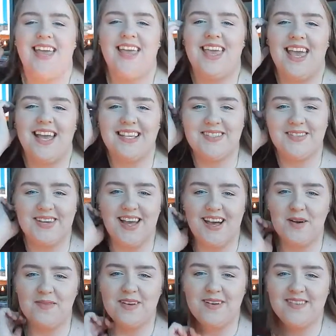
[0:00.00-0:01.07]
Yeah, so I
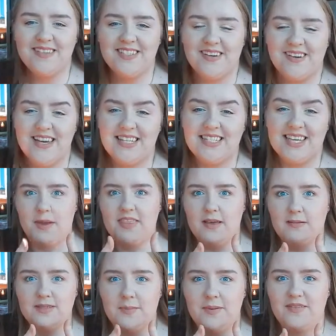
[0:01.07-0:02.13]
hope you all enjoyed. Big
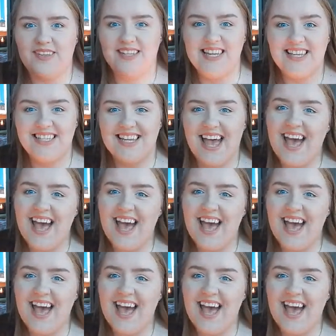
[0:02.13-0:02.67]
thumbs up if you did,